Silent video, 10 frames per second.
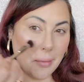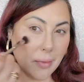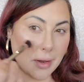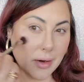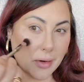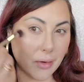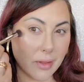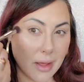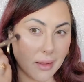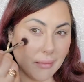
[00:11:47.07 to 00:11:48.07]
We're gonna ignore
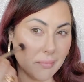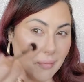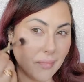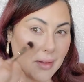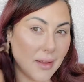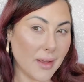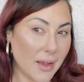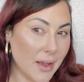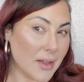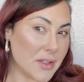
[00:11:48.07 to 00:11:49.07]
that.
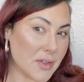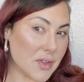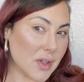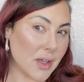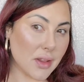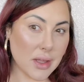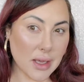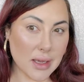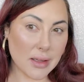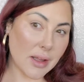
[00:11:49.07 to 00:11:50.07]
Do you see the
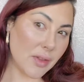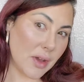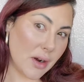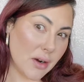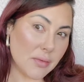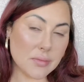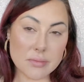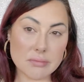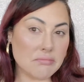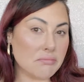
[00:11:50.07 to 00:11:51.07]
highlight there?
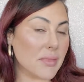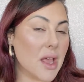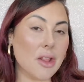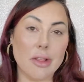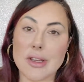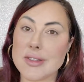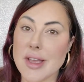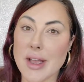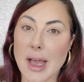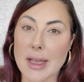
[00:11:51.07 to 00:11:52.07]
Looks
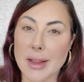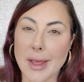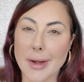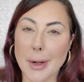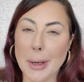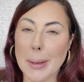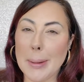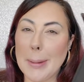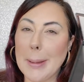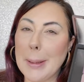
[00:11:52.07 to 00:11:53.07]
like
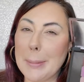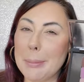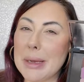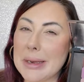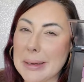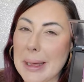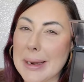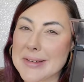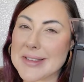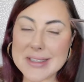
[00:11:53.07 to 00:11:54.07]
highlighter,
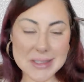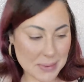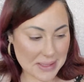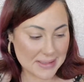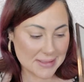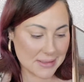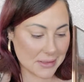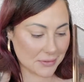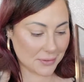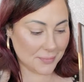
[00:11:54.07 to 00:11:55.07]
but not as
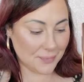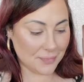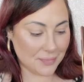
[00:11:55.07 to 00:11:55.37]
expensive.